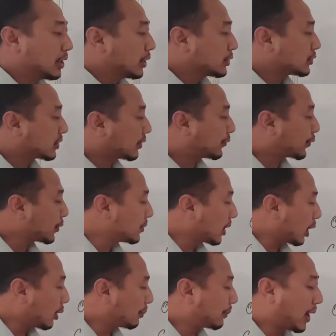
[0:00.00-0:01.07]
So the
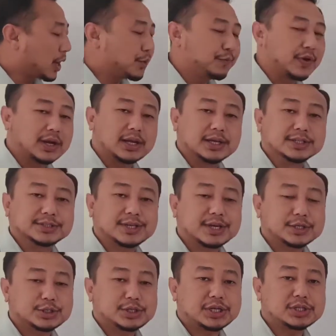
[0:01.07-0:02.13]
formula of pyruvate is
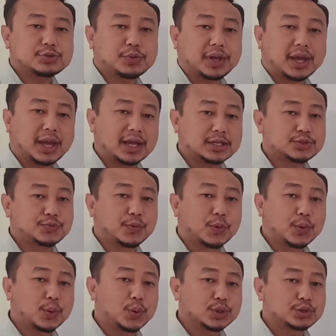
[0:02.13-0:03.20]

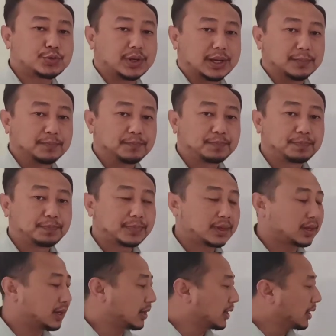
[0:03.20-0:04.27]
C3H4O3.
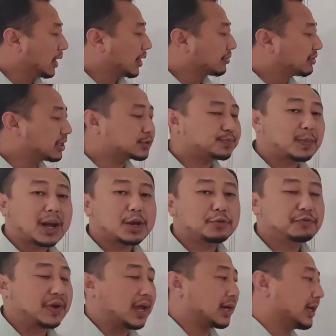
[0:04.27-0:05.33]
This
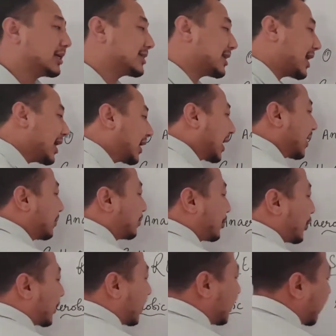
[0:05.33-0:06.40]
pyruvate is again broken